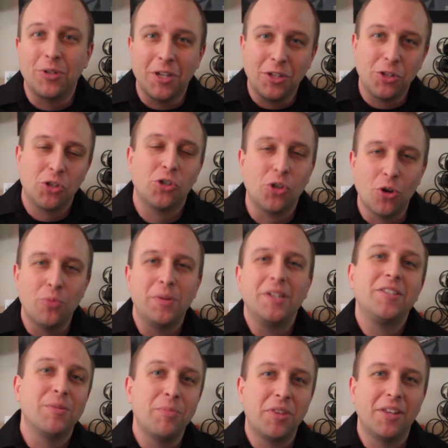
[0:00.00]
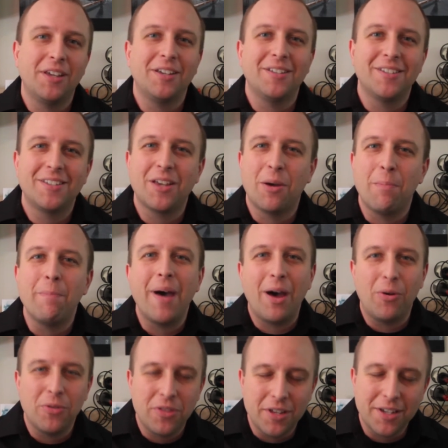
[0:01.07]
Can you show me some things
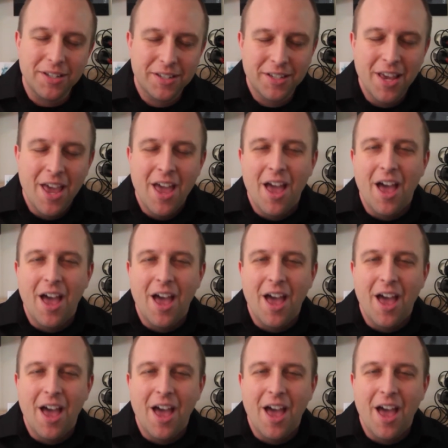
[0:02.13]
about this?